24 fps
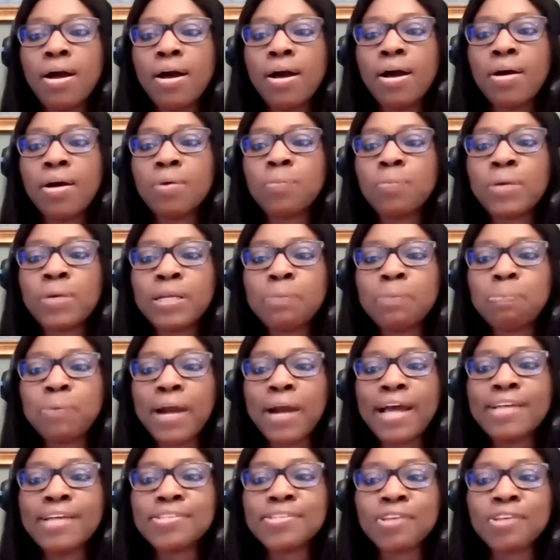Will the
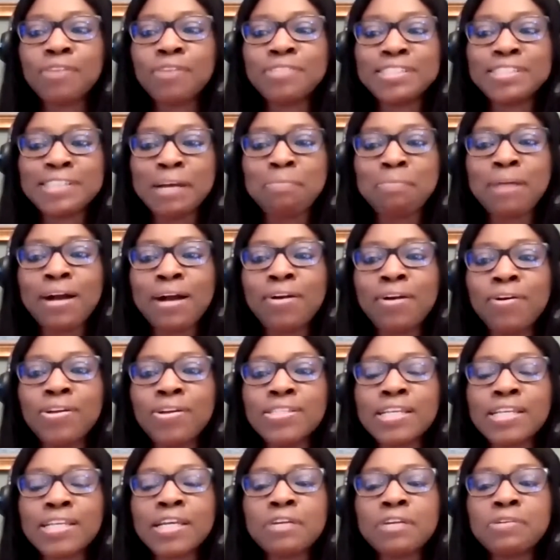price of the JAPA
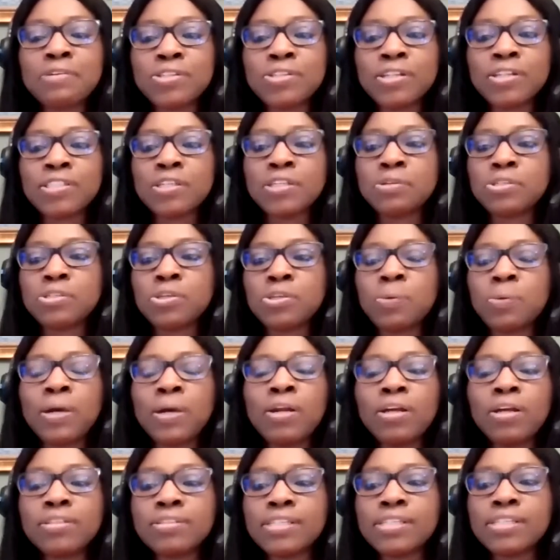course increase or decrease? So
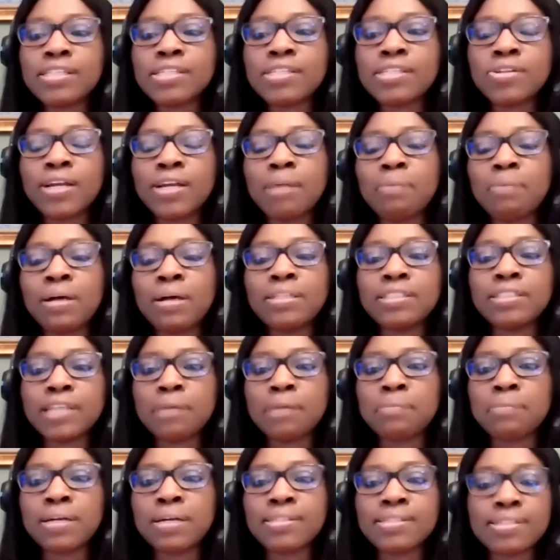this is not about
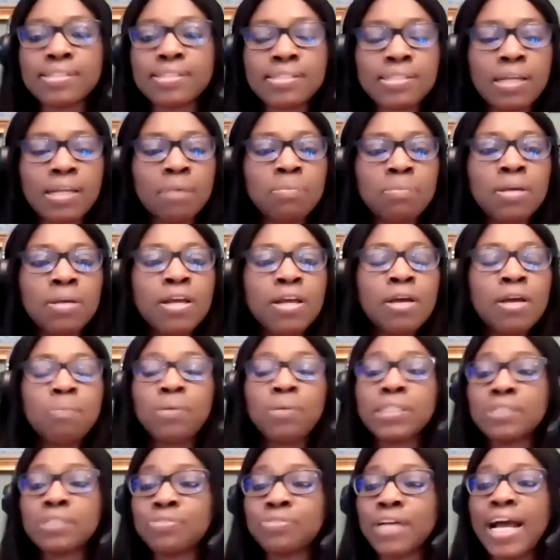JAPA system,
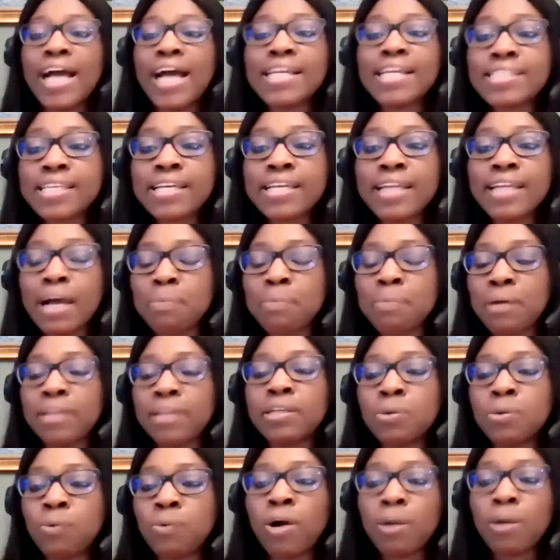but if you're asking
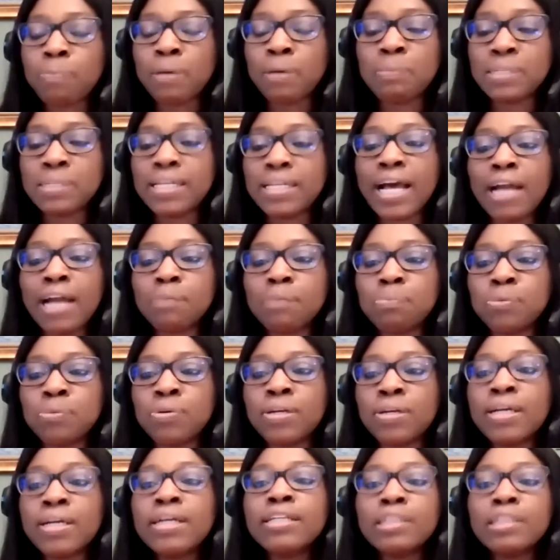about the work permit
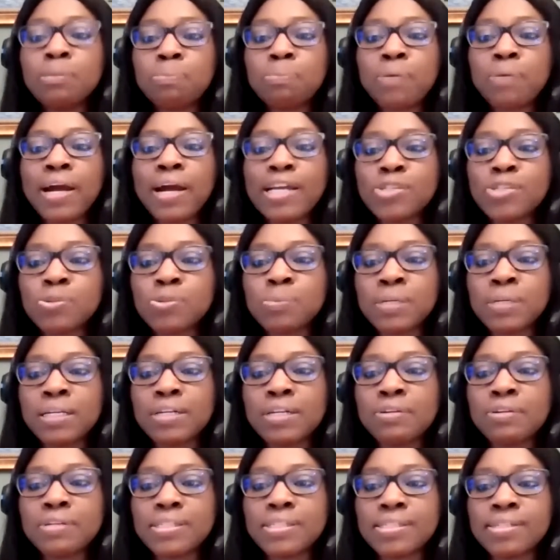handbook, the price will be
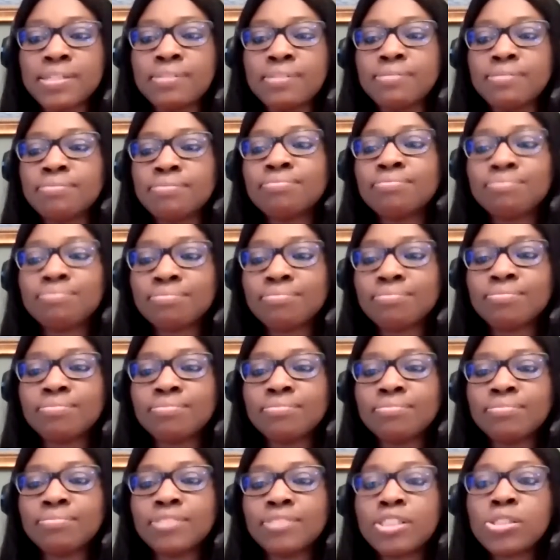increasing
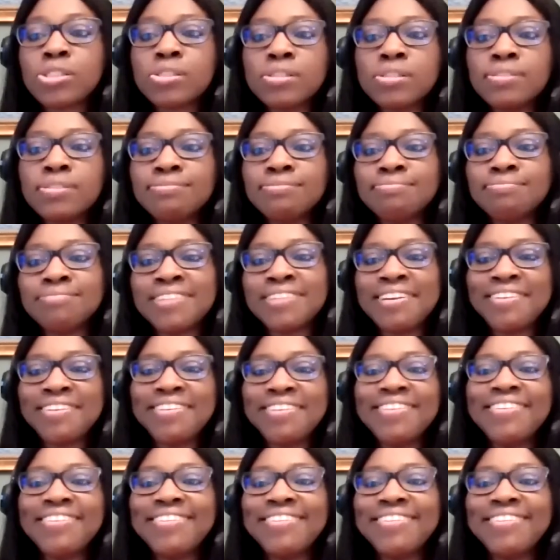soon.